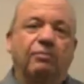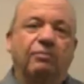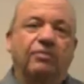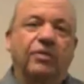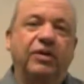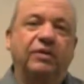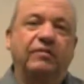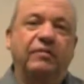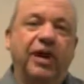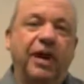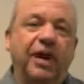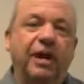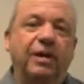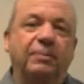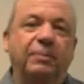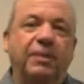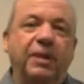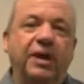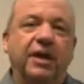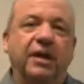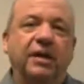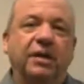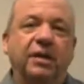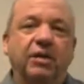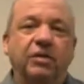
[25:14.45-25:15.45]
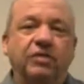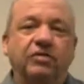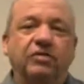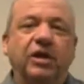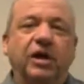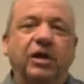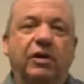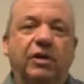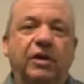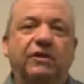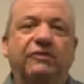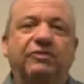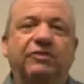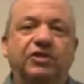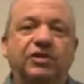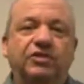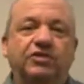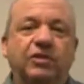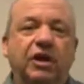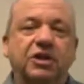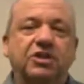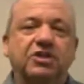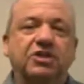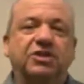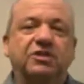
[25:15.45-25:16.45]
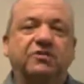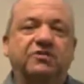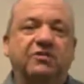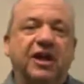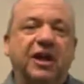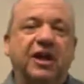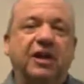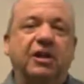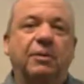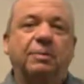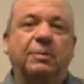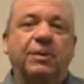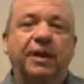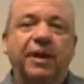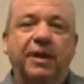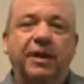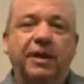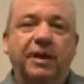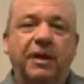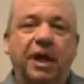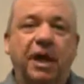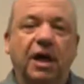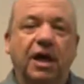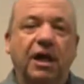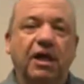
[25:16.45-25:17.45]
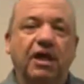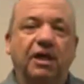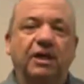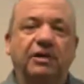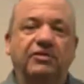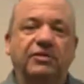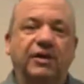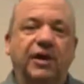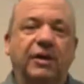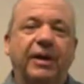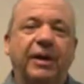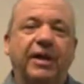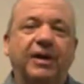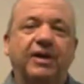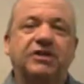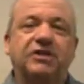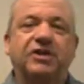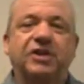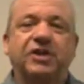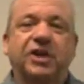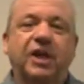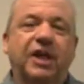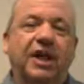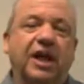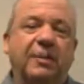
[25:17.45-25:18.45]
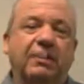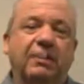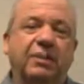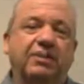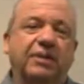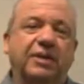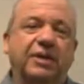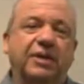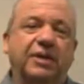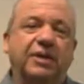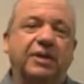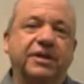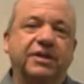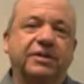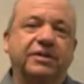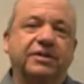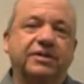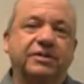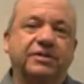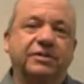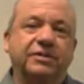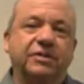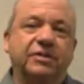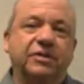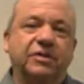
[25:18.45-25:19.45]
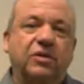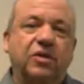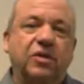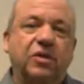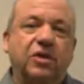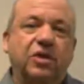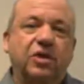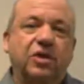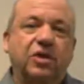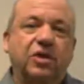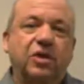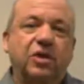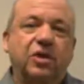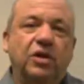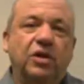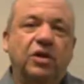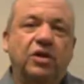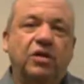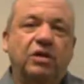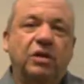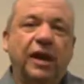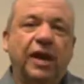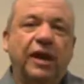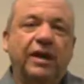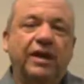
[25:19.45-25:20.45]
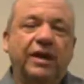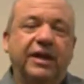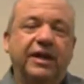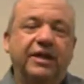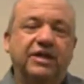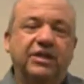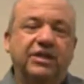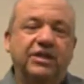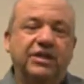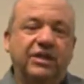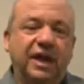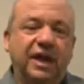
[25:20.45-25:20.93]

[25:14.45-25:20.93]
developing their infrastructure, developing their energy capabilities. And these